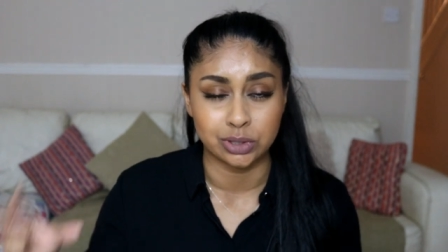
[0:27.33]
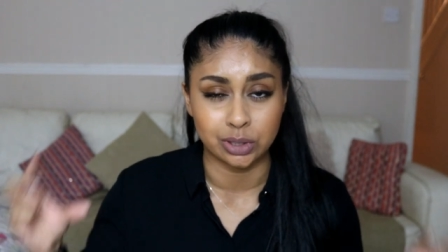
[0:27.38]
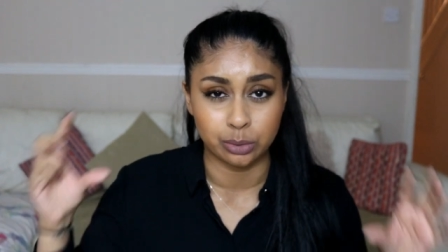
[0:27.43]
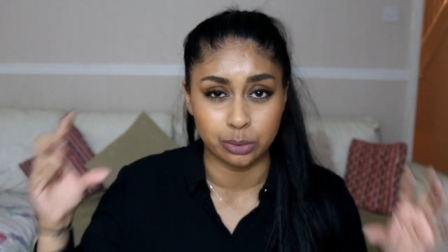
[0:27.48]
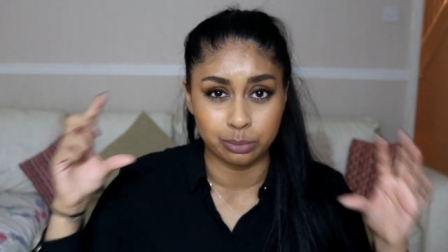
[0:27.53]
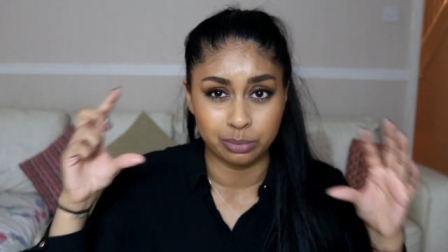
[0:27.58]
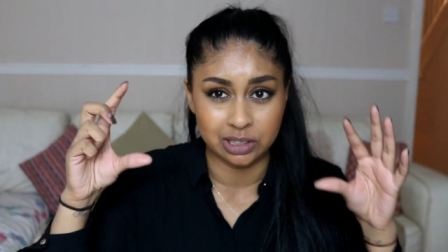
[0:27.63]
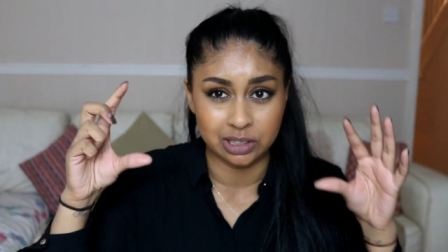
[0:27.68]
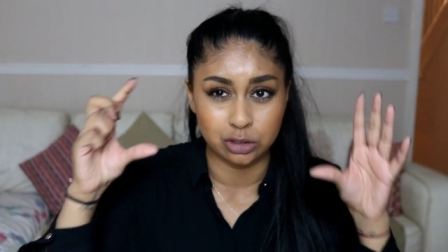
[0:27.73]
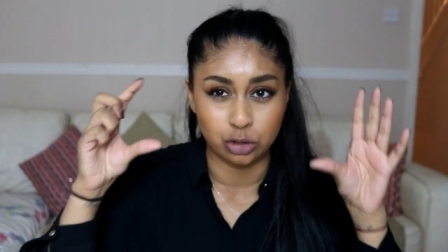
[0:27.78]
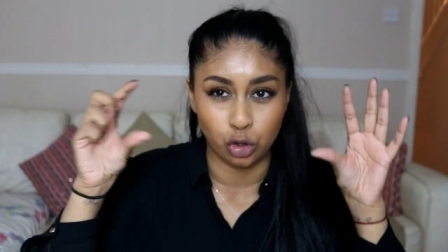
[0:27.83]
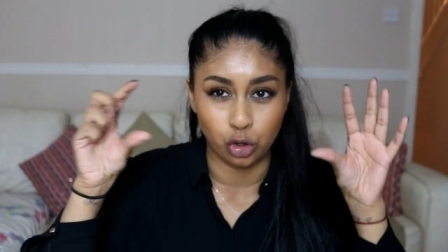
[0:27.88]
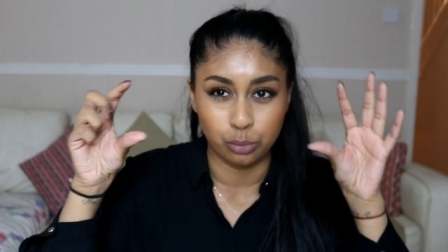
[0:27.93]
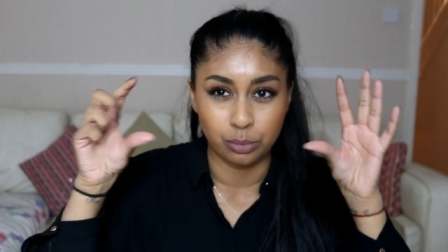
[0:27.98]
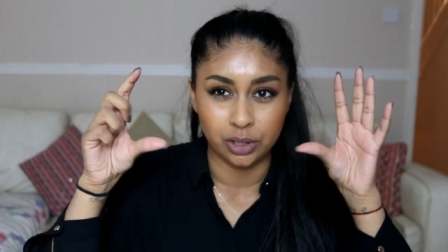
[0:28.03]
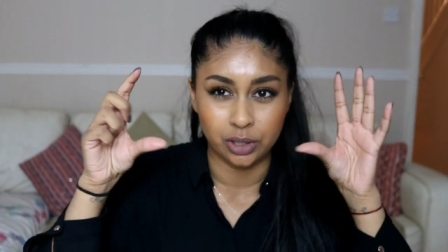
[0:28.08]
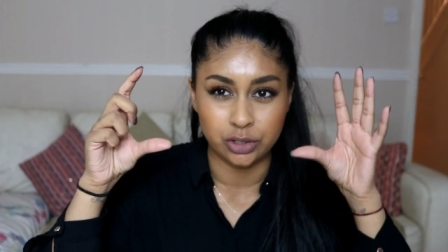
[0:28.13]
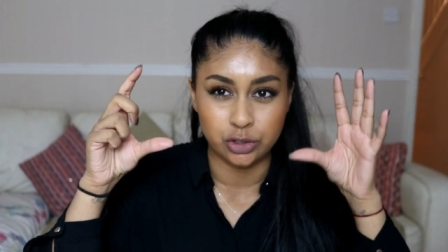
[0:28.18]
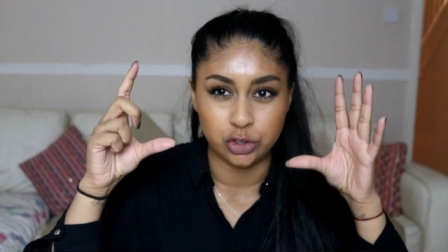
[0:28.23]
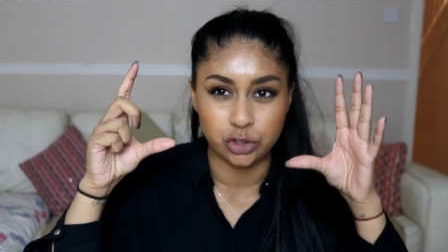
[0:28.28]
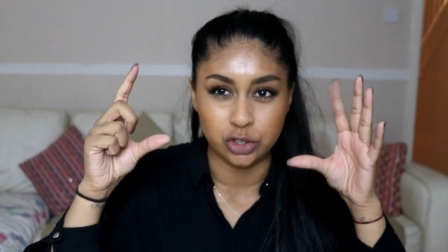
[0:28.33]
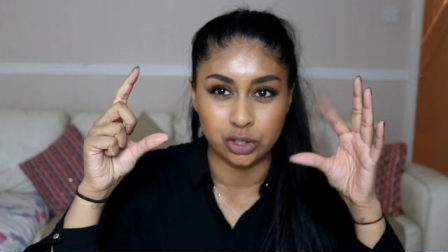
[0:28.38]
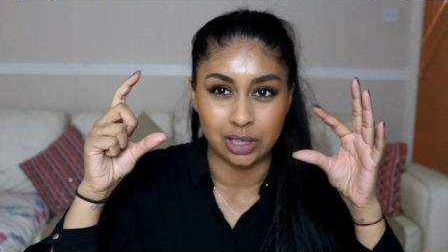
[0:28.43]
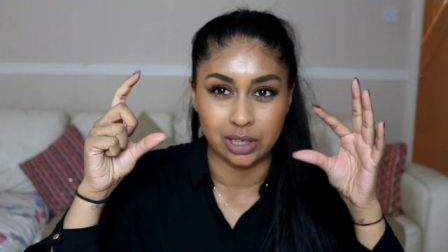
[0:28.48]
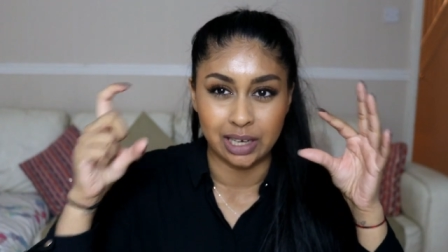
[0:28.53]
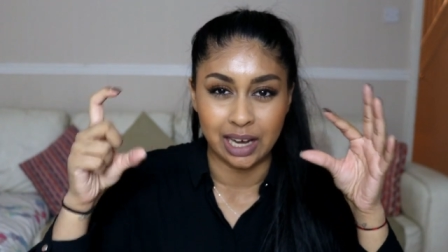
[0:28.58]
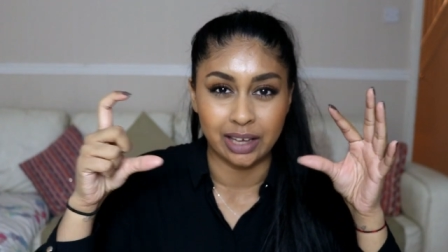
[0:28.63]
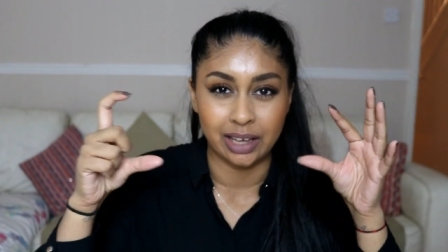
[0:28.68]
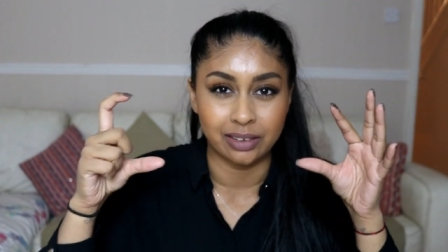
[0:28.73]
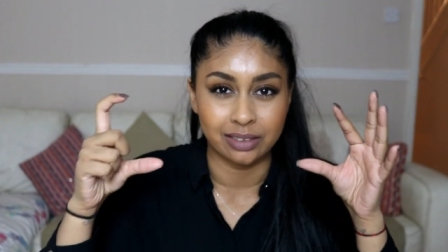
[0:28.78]
there would be so much
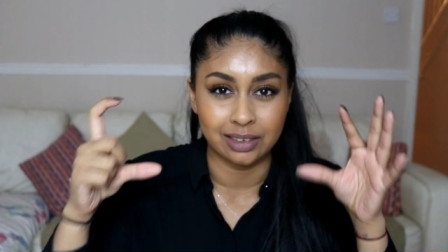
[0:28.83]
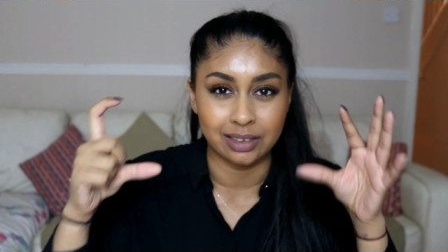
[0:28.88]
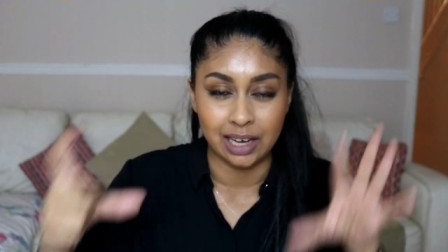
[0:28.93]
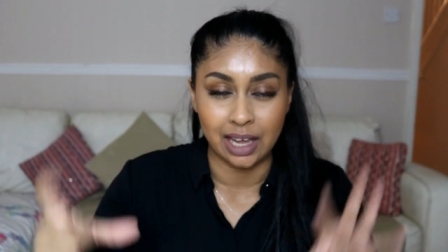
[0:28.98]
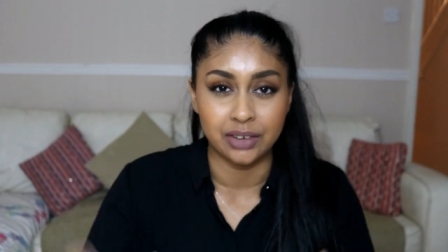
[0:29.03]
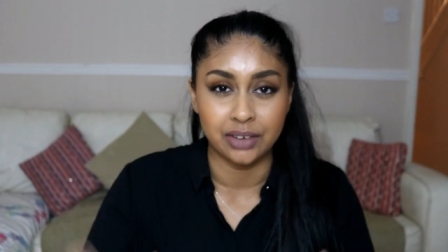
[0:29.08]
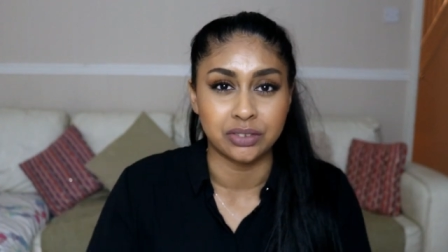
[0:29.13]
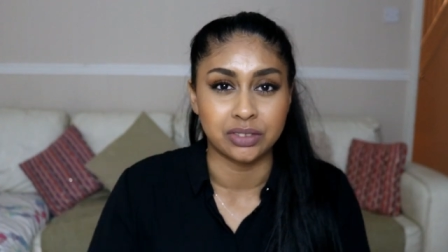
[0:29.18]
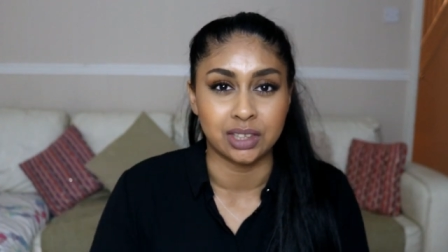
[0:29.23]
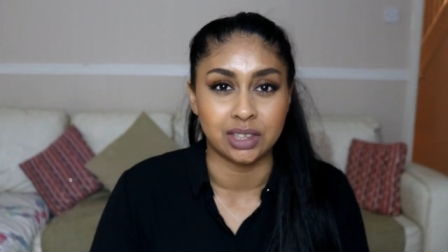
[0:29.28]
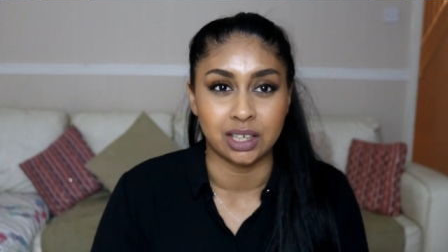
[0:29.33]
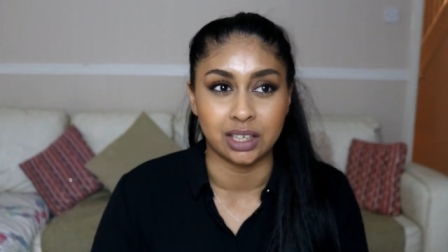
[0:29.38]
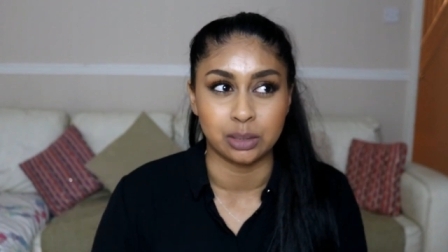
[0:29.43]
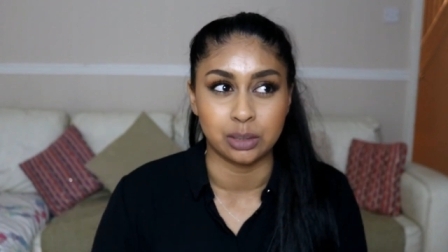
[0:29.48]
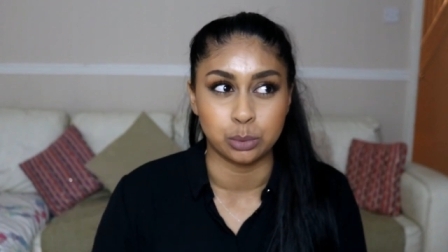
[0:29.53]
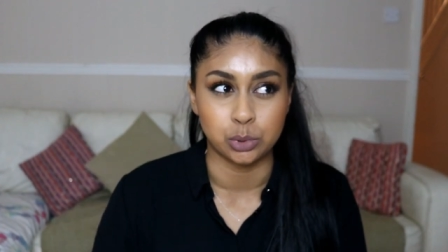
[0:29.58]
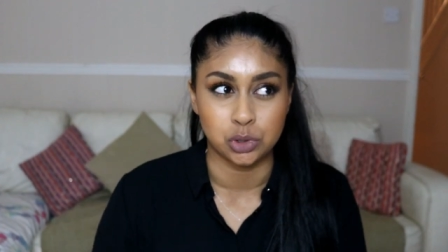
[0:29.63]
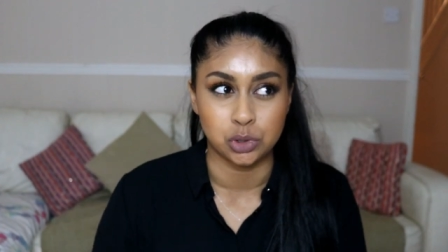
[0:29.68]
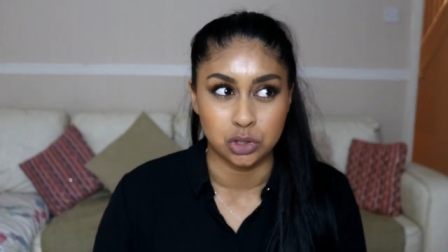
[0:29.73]
length left that it would